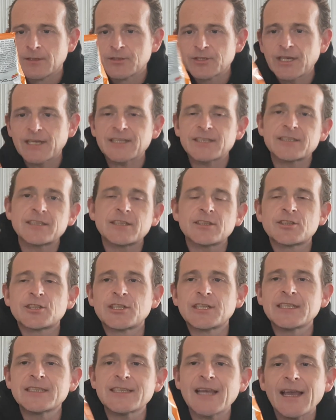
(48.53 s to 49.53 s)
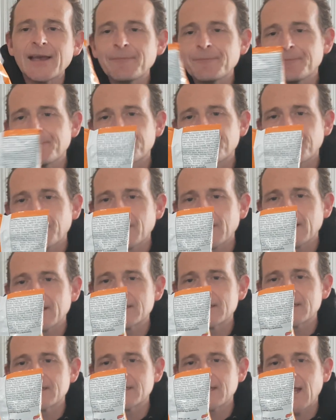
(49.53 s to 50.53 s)
Chester Cheetah
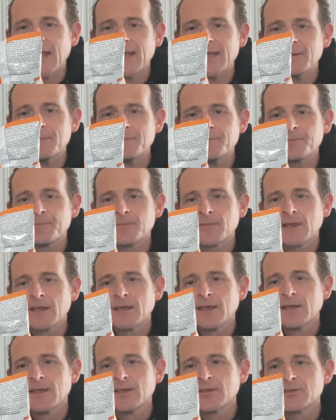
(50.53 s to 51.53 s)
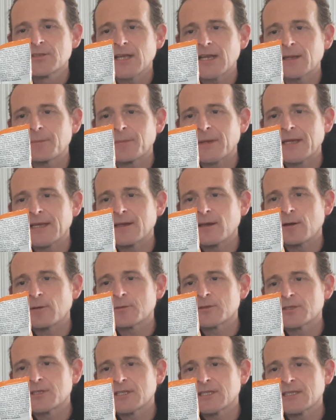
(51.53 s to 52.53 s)
is his name.
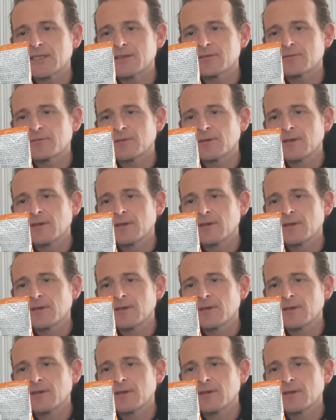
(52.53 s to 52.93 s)
Jalapeno cheese.